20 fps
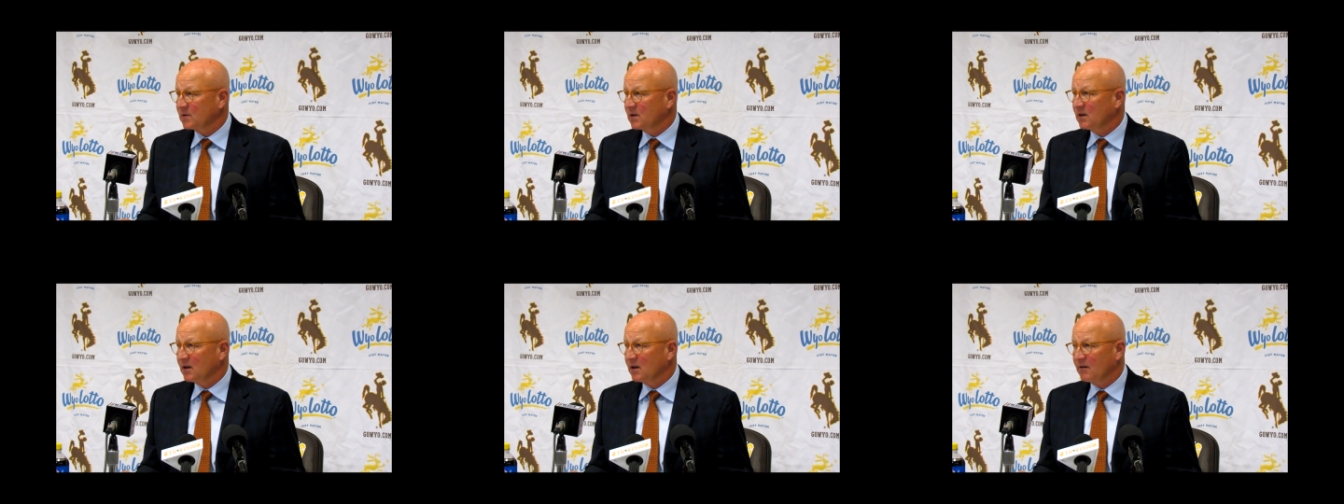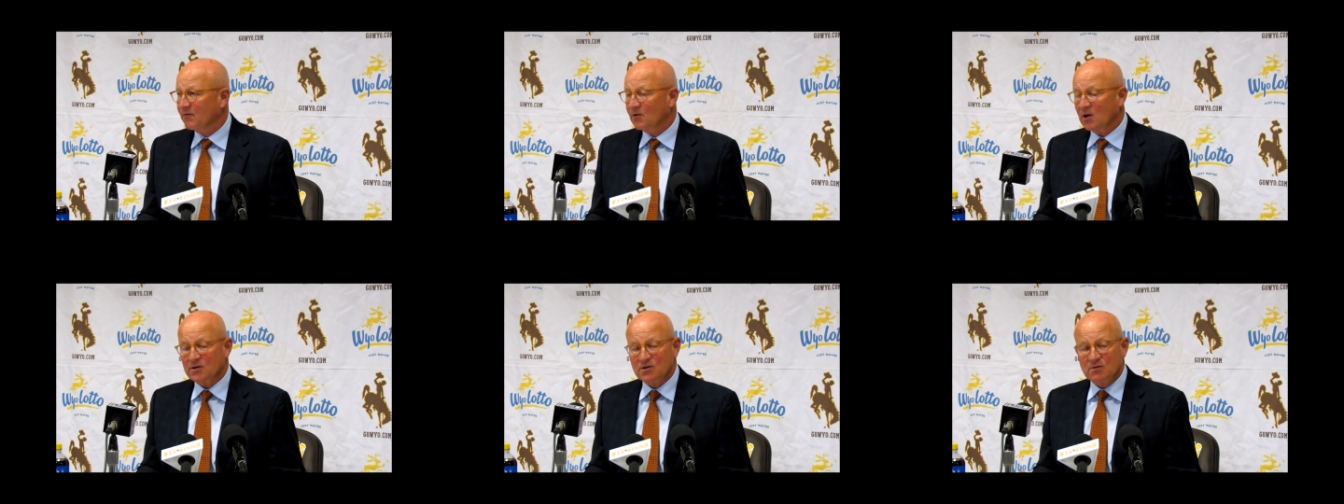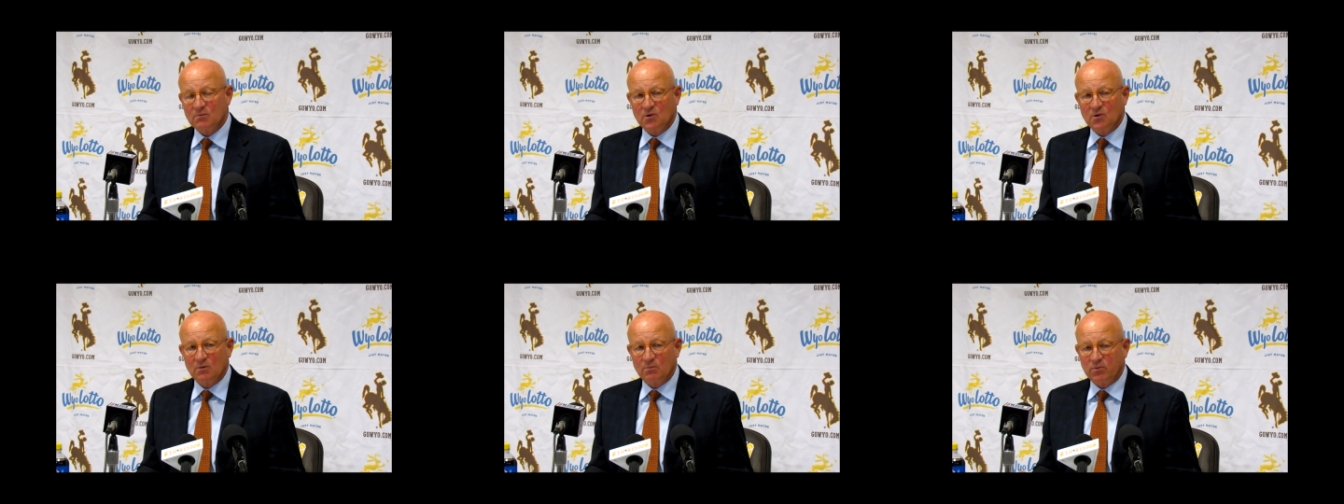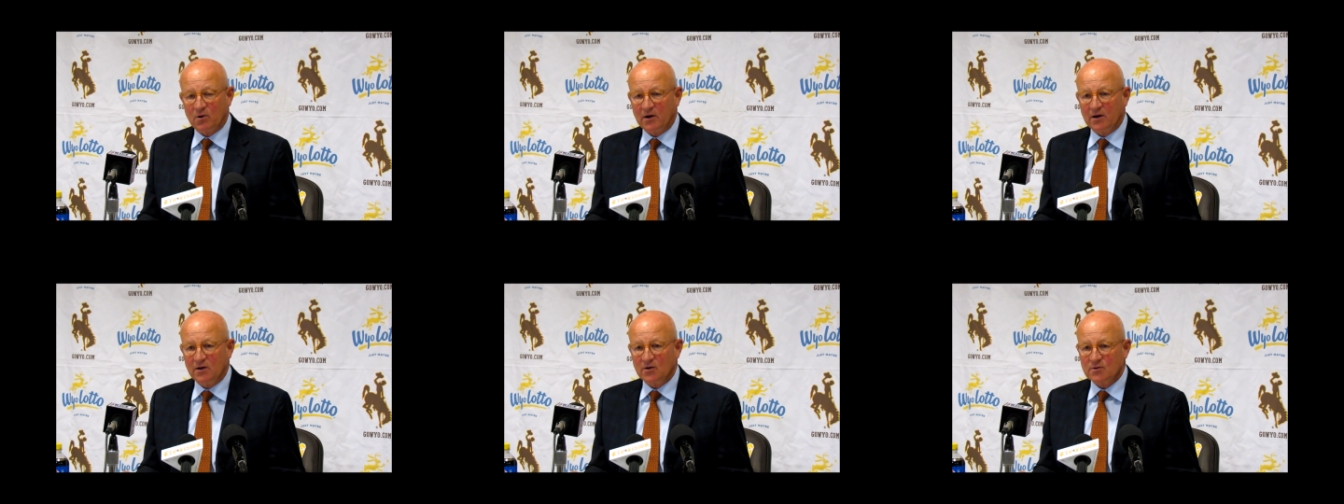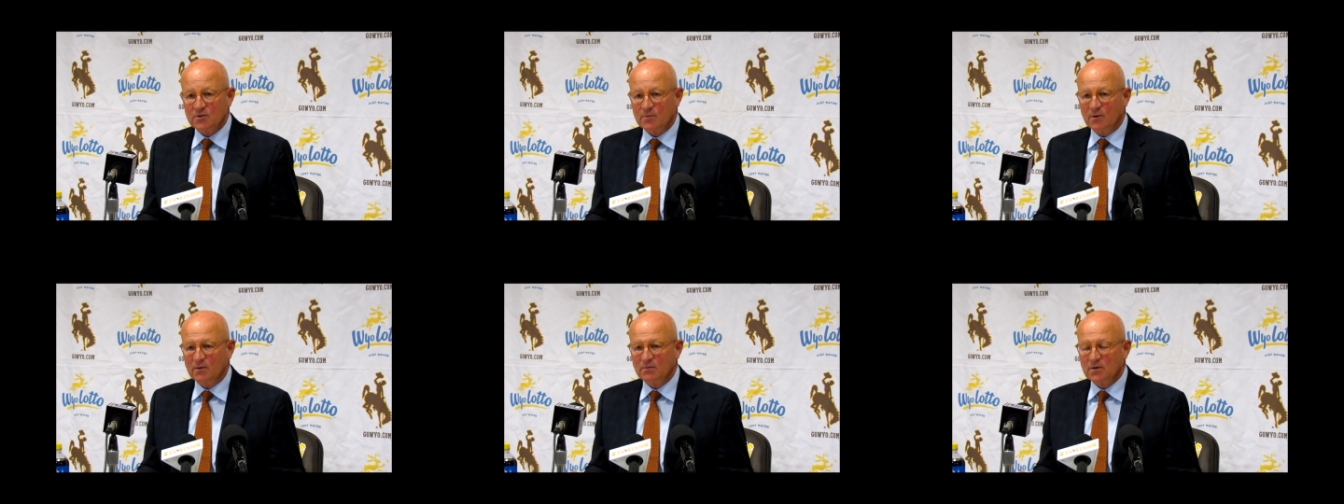and they've got some good
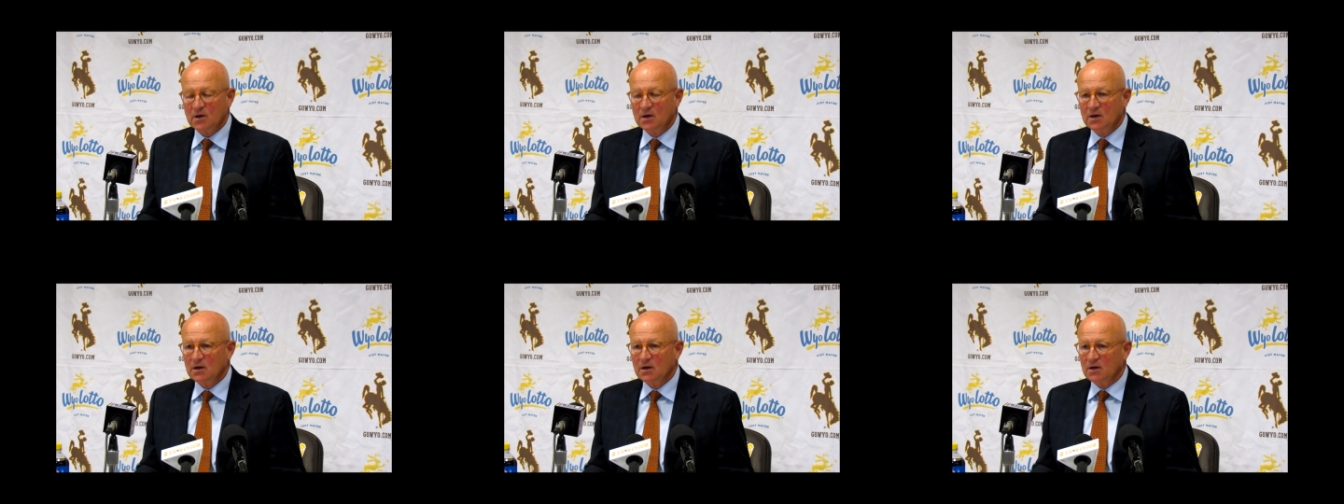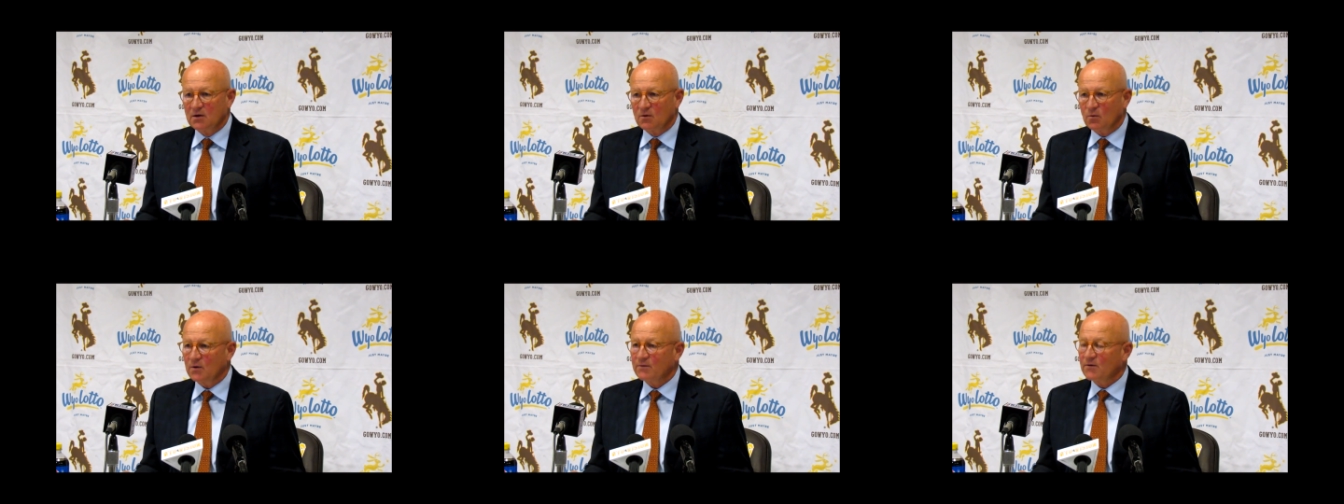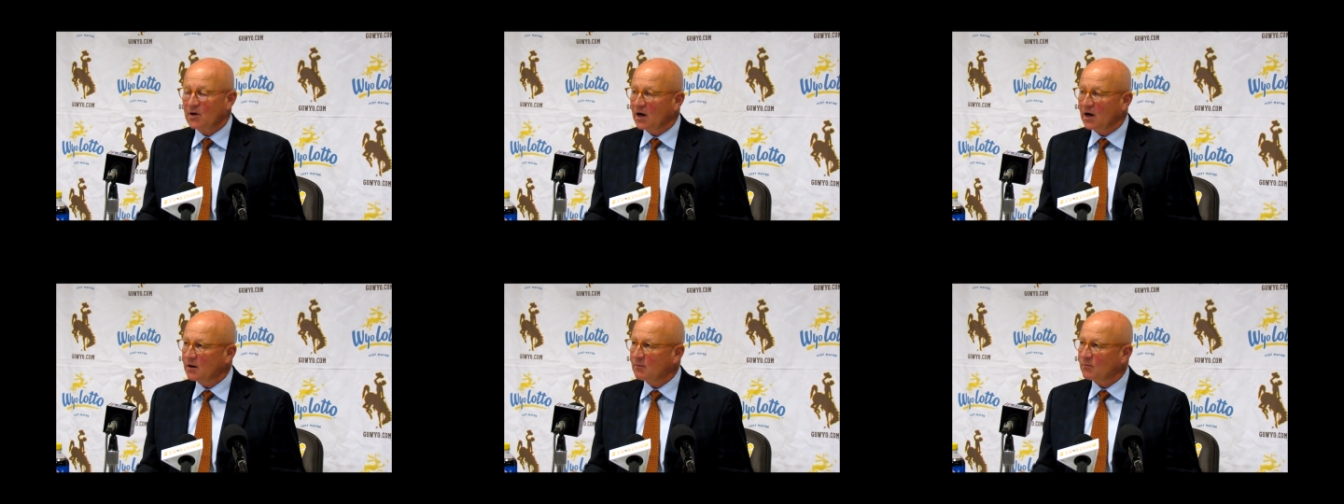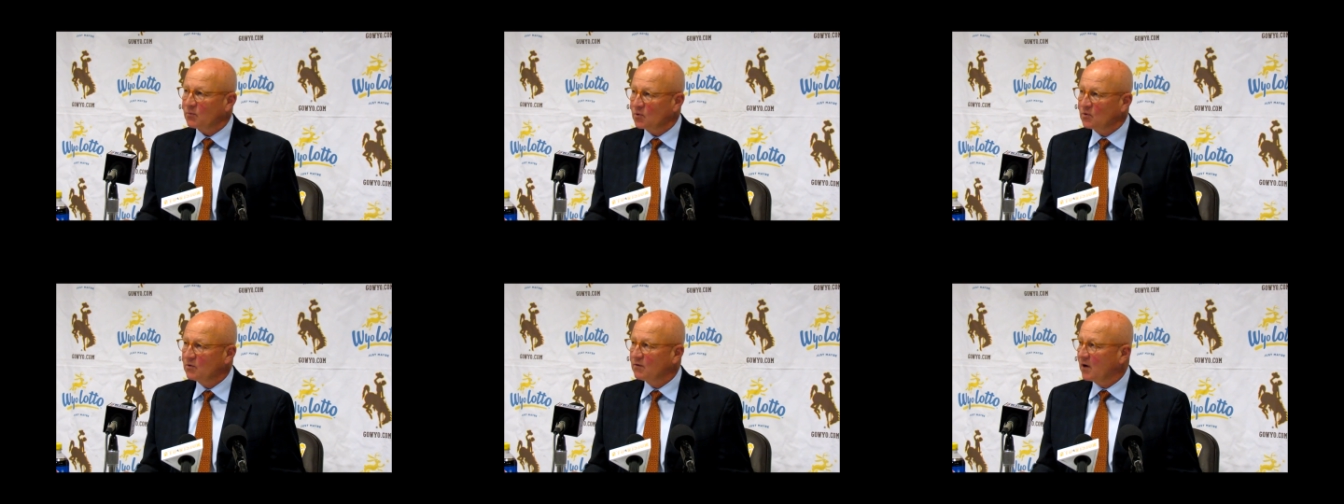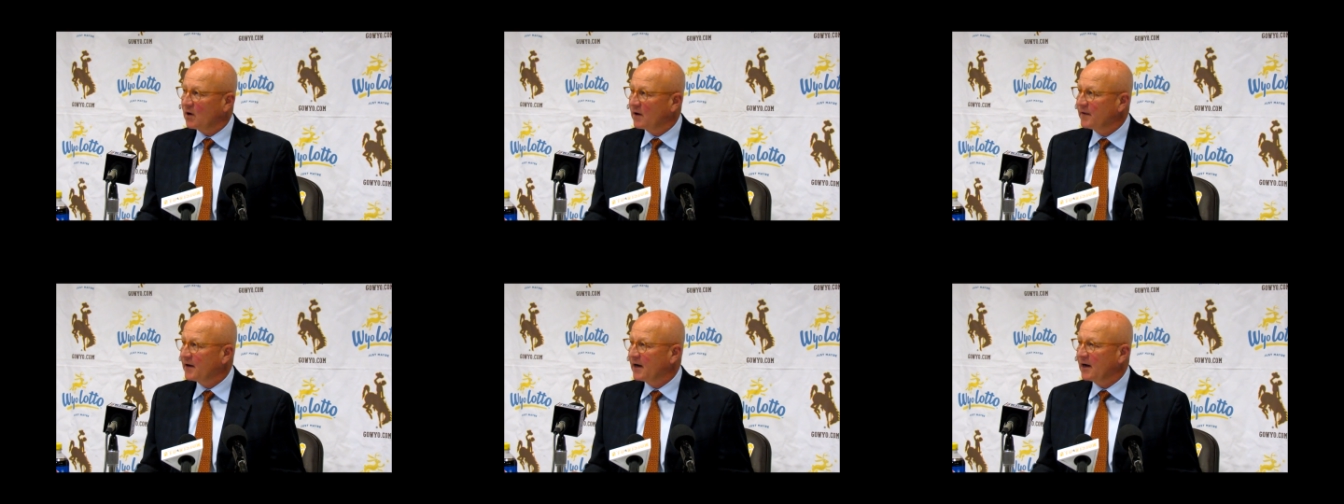players, but we've got to
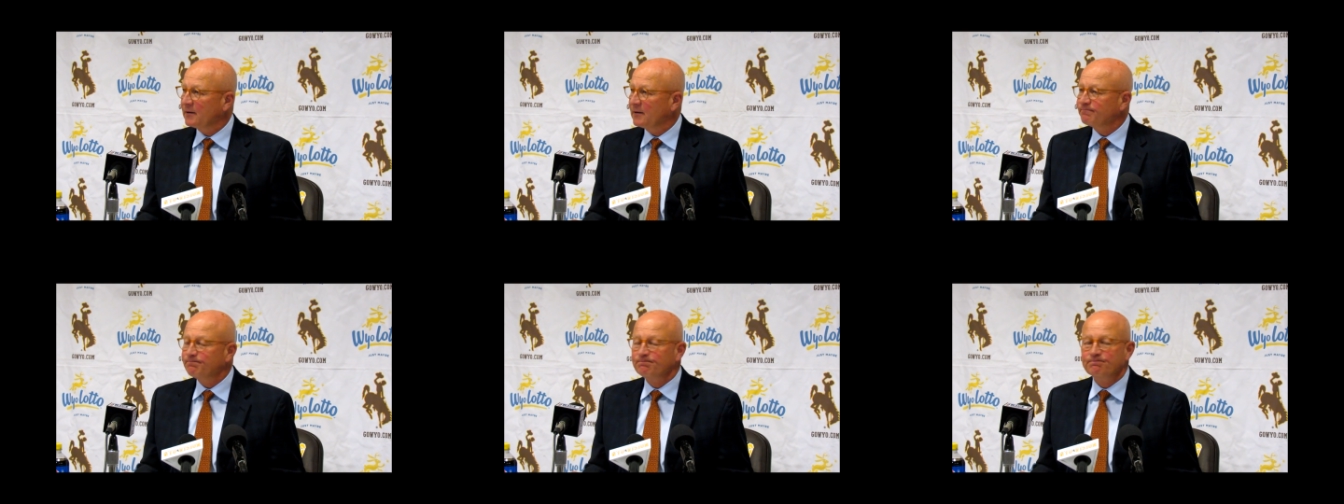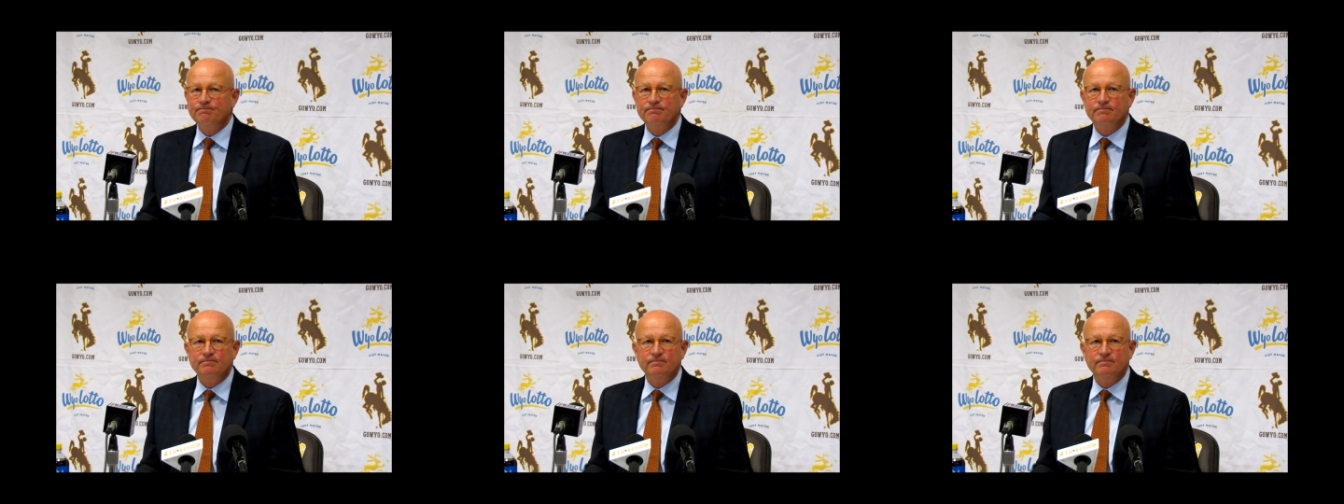improve on that.